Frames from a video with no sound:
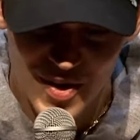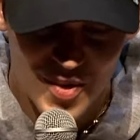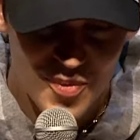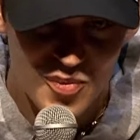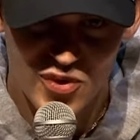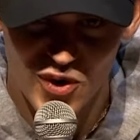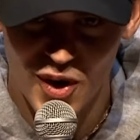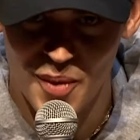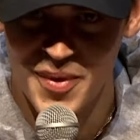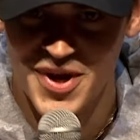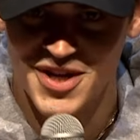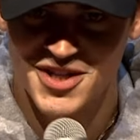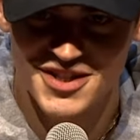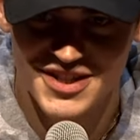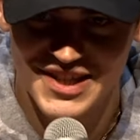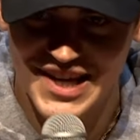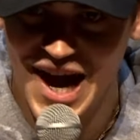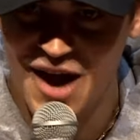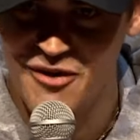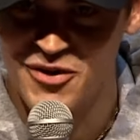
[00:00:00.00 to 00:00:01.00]
promised,
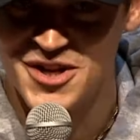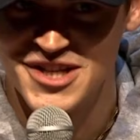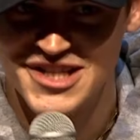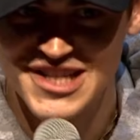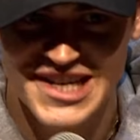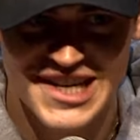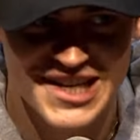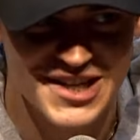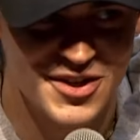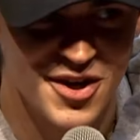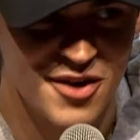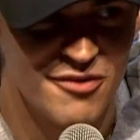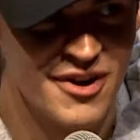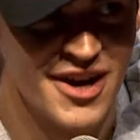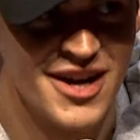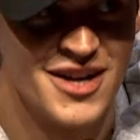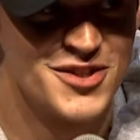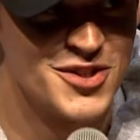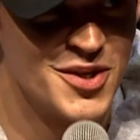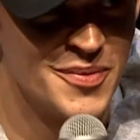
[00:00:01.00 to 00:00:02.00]
guaranteed
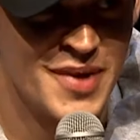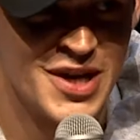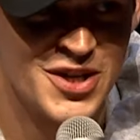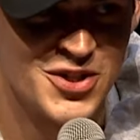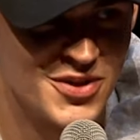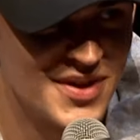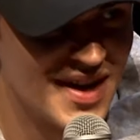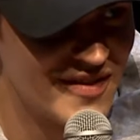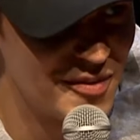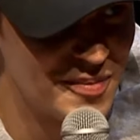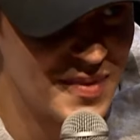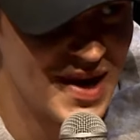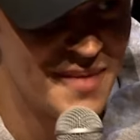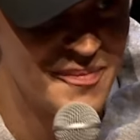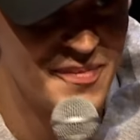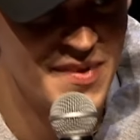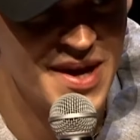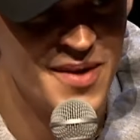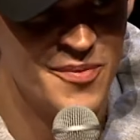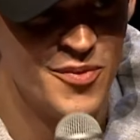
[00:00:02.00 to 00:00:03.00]
career, so make sure you have a plan
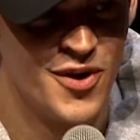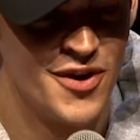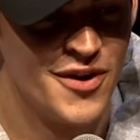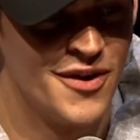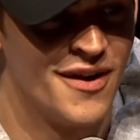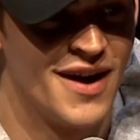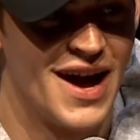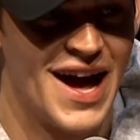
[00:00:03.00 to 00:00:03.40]
B and whatnot.